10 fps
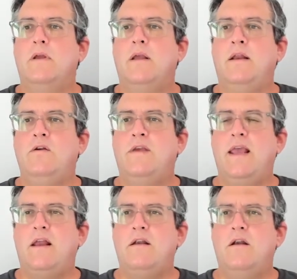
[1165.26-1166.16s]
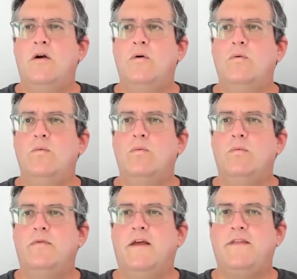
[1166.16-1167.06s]
you can't know
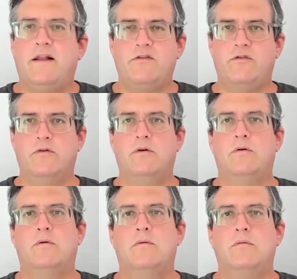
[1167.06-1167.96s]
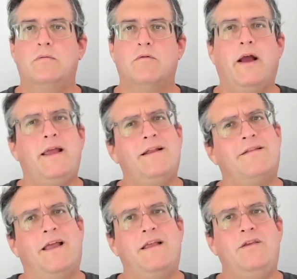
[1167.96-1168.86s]
that that's true. Right?
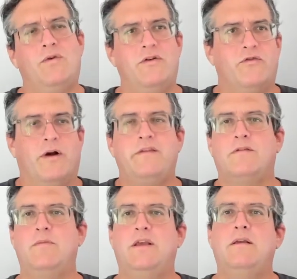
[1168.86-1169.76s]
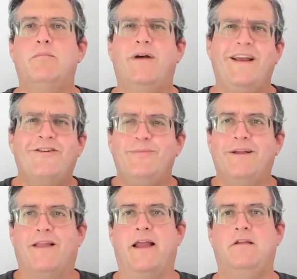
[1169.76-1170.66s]
Like, you can trust me, but I could be
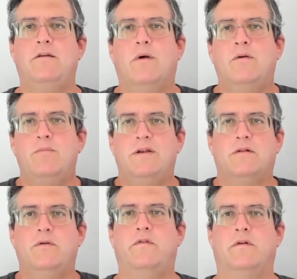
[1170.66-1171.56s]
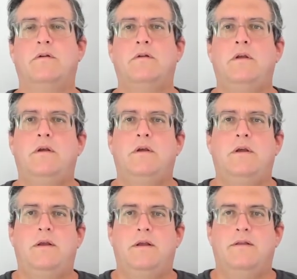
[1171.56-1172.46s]
lying to you. I could be delusional.
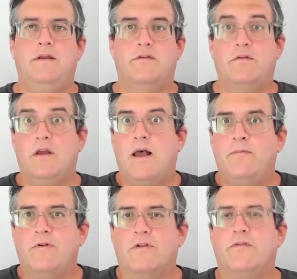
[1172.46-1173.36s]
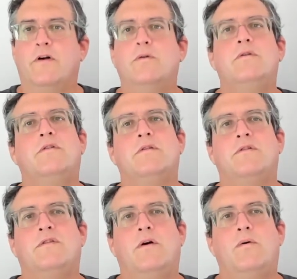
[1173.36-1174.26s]
These are the options, folks.
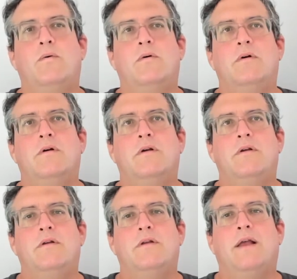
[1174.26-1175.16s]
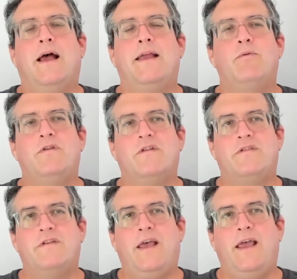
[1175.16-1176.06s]
So I would
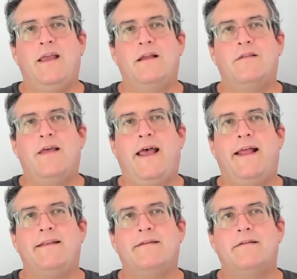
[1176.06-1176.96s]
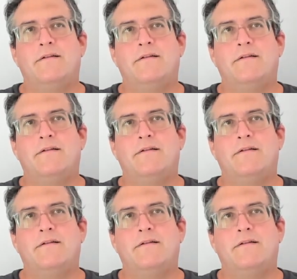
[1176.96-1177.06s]
just say that